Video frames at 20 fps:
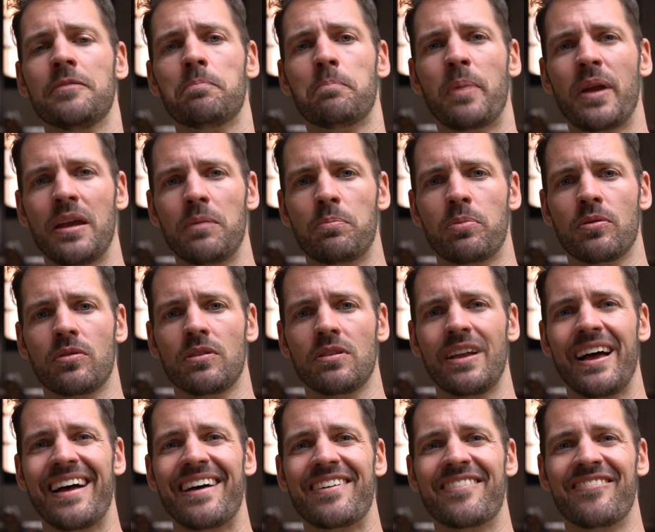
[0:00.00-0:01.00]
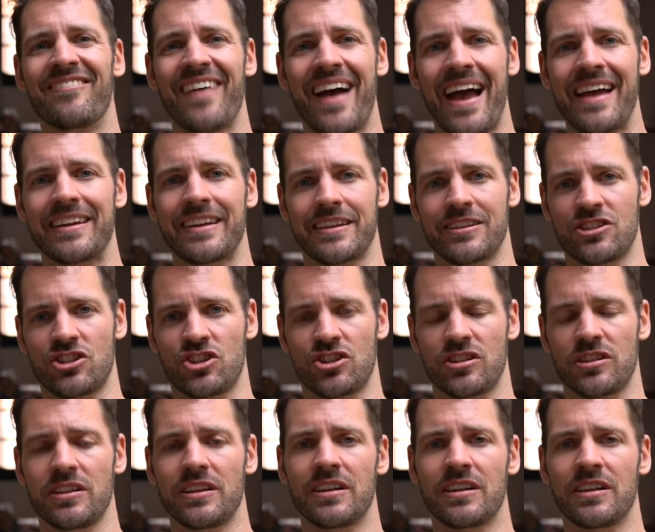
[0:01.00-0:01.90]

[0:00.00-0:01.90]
People vanished